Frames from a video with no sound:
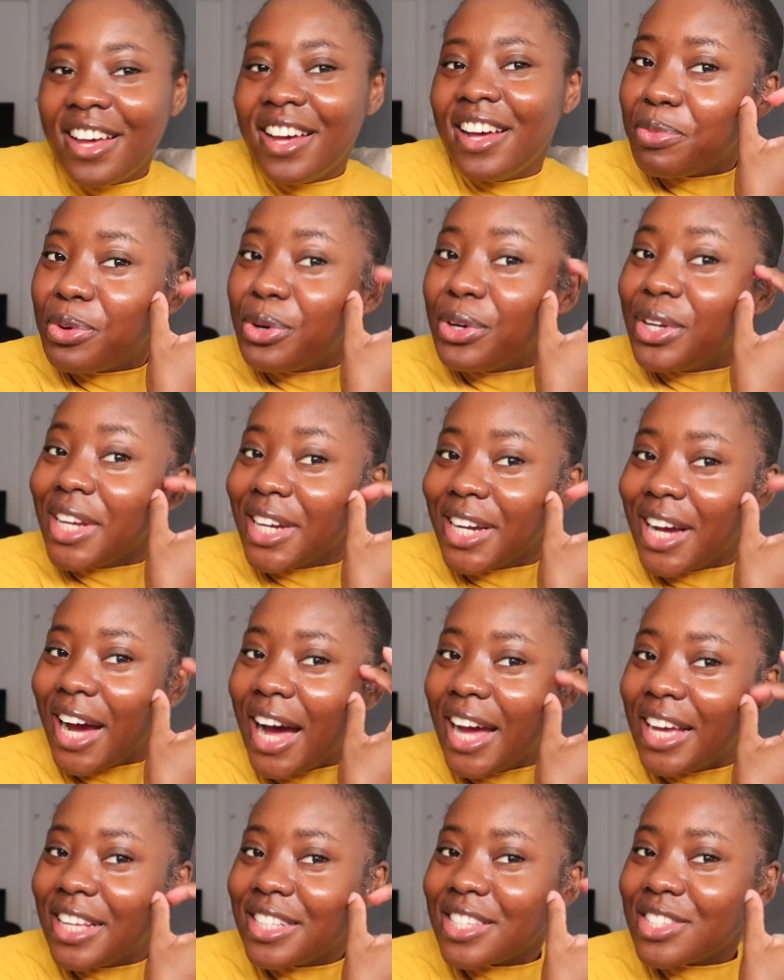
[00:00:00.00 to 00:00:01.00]
Morning,
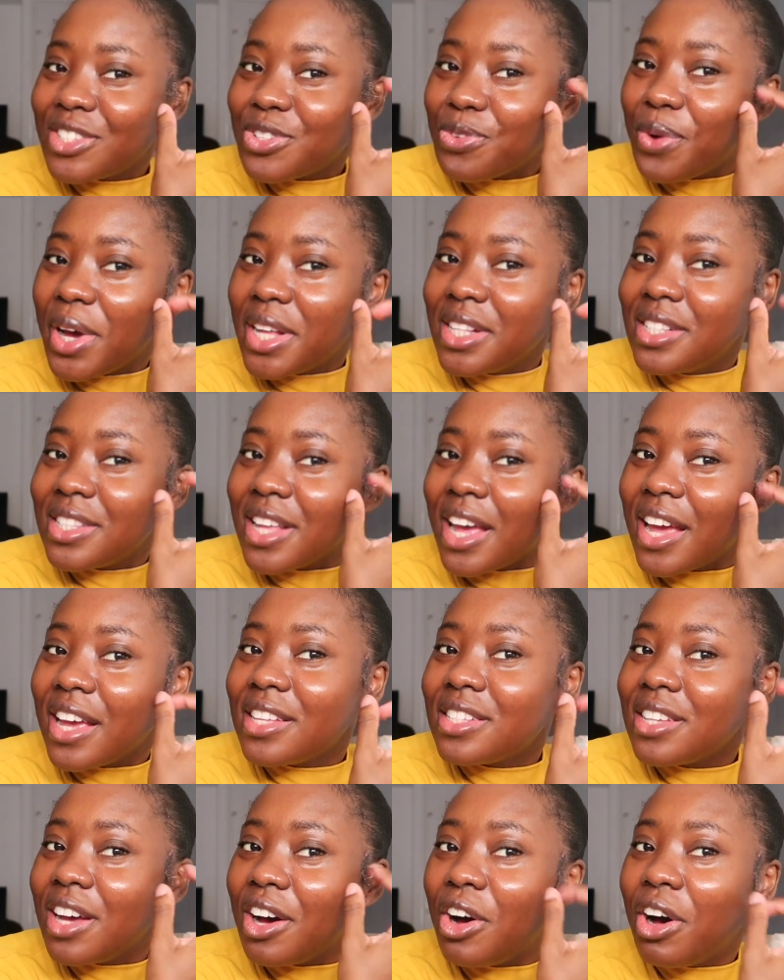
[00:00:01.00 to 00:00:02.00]
guys. It's Wednesday.
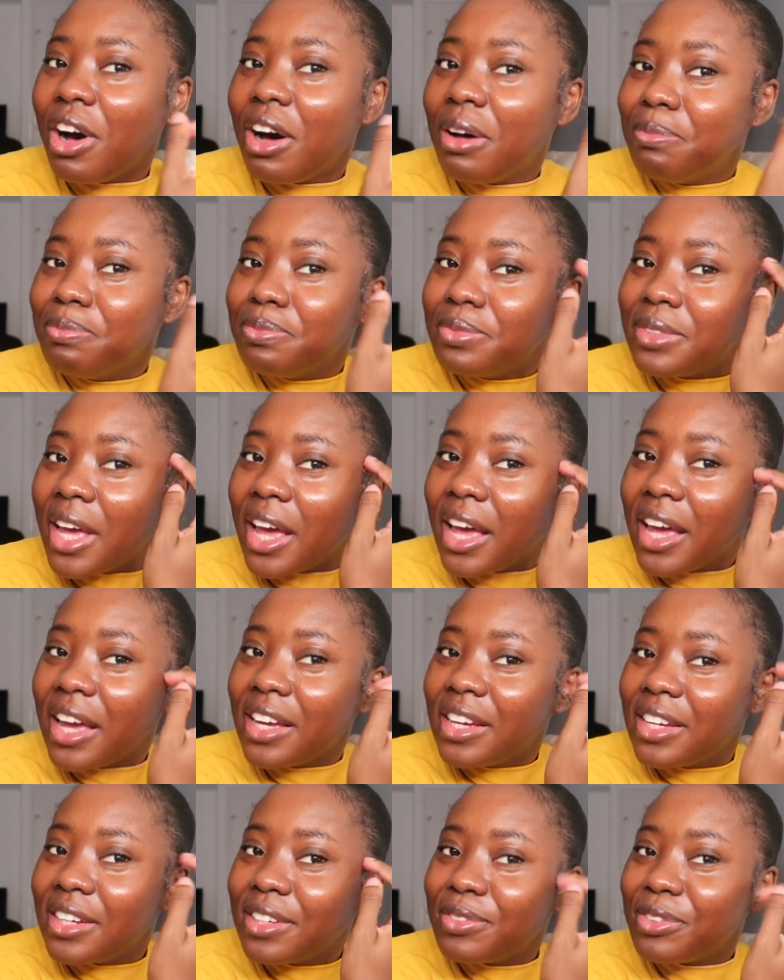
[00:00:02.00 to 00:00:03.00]
It's hump
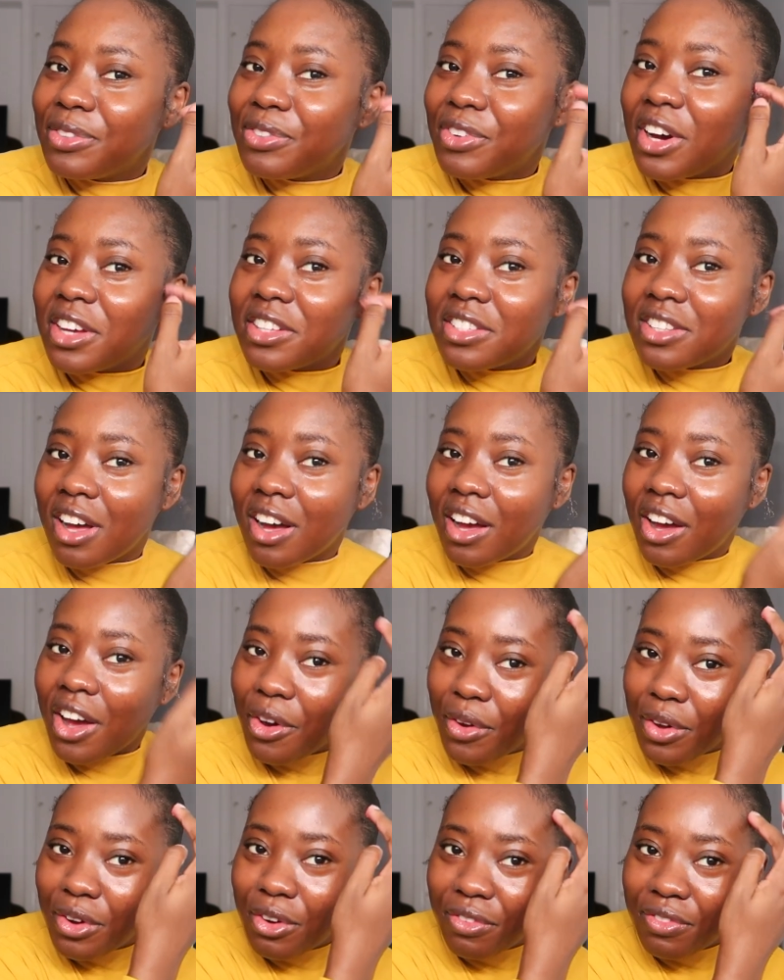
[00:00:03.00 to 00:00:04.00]
day before I start
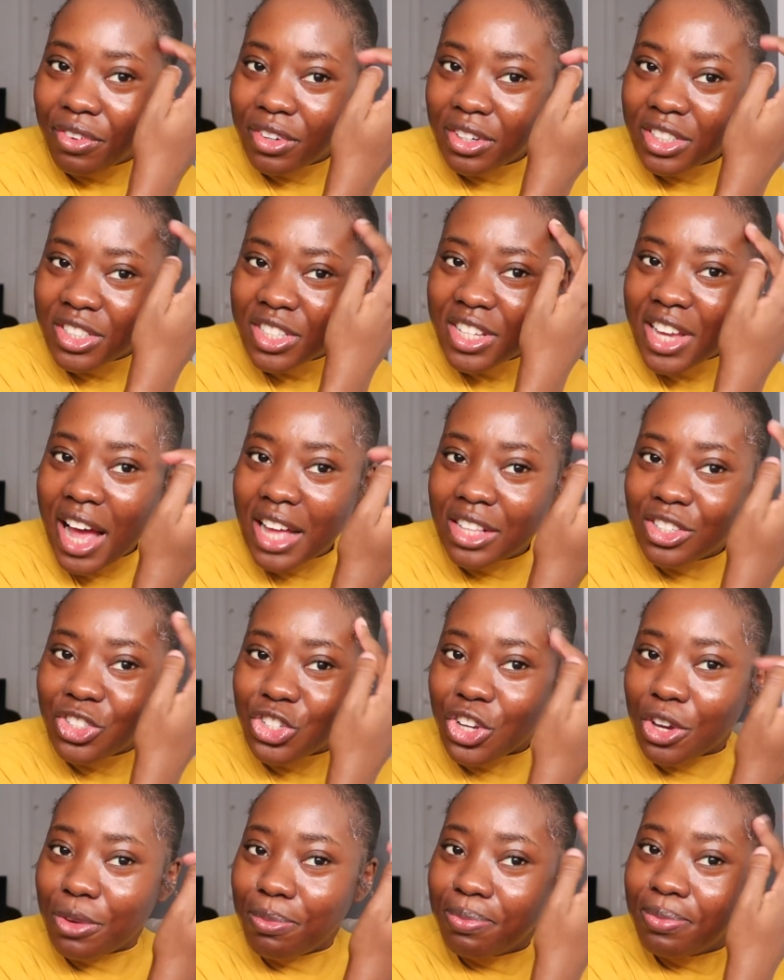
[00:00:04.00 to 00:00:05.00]
going off on a
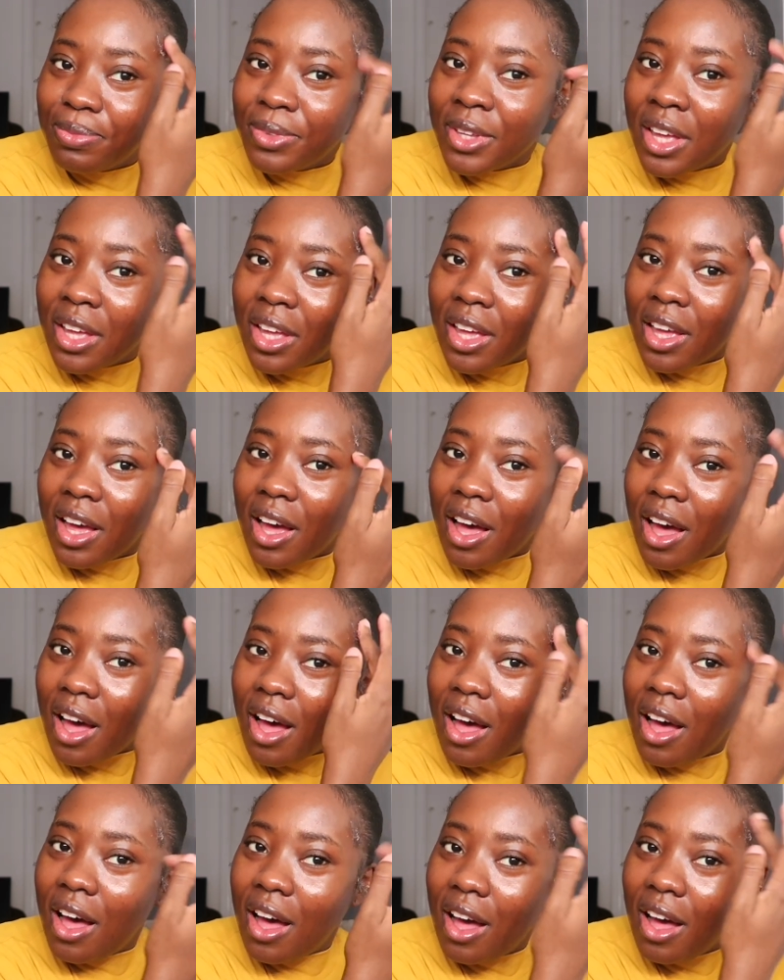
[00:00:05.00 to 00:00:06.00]
tangent.
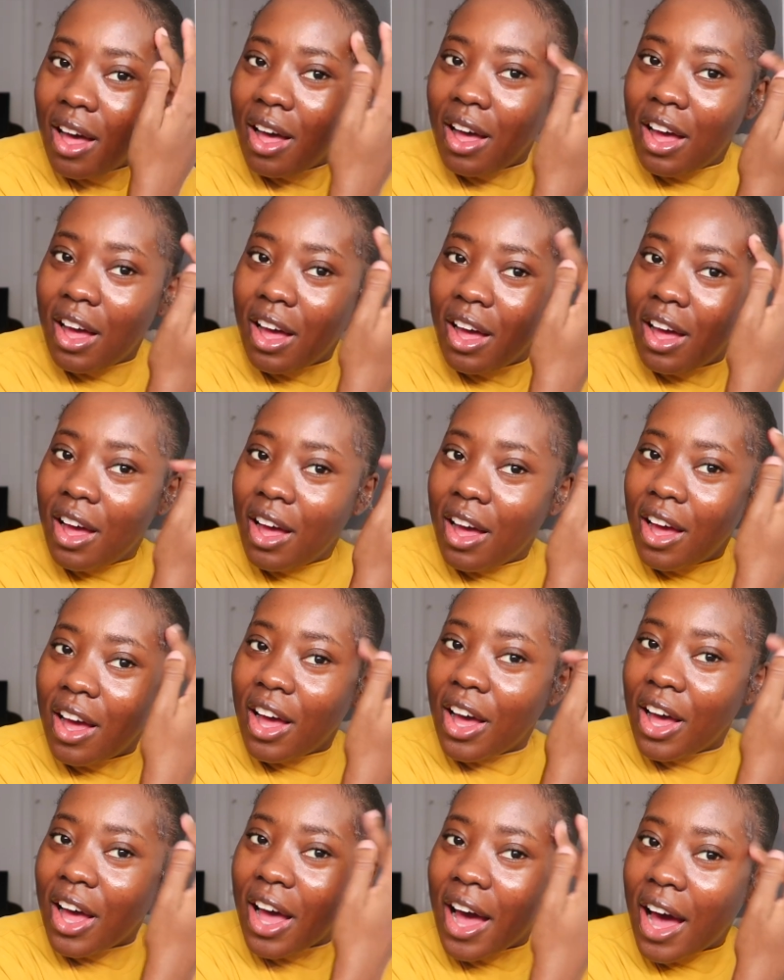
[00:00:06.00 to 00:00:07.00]

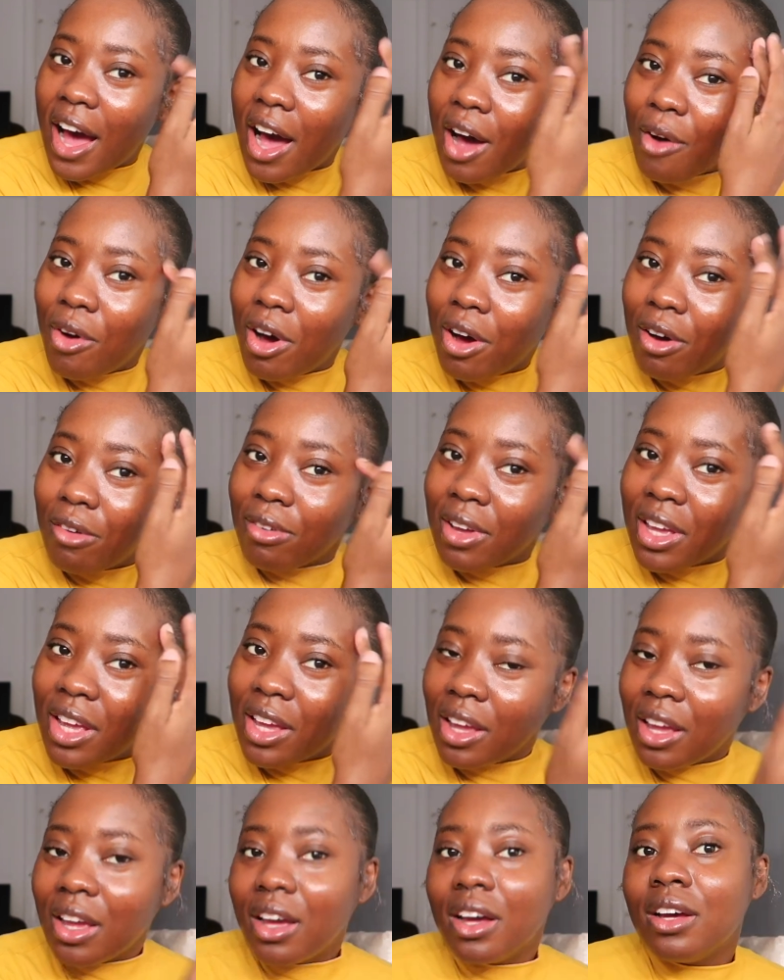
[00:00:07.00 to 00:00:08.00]
How are
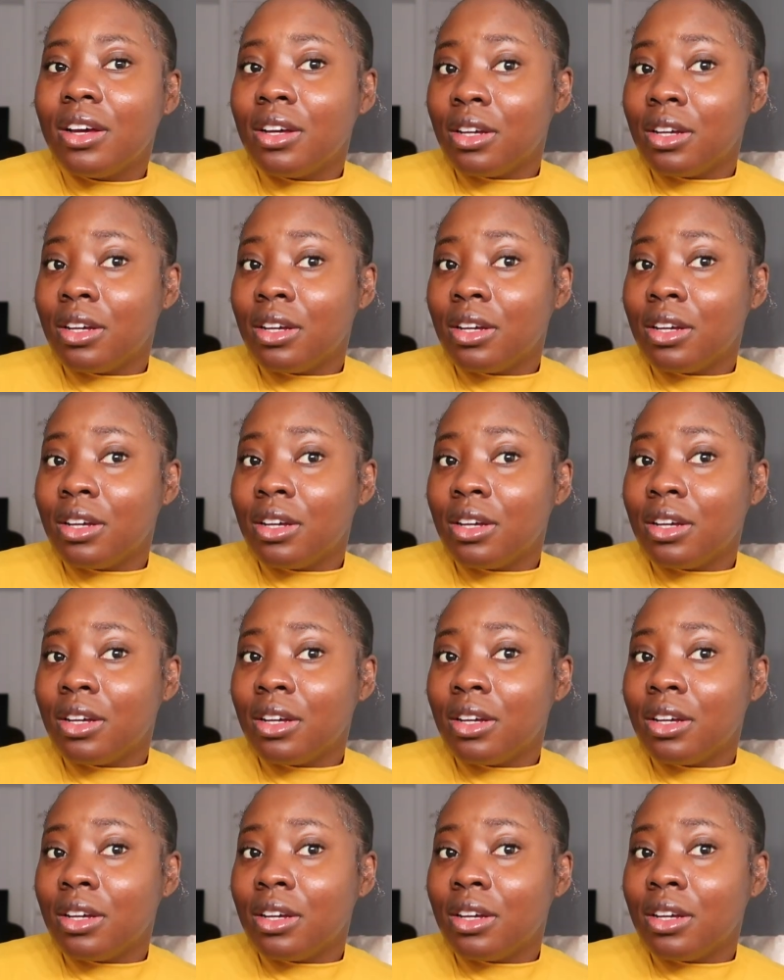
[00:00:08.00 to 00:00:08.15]
we?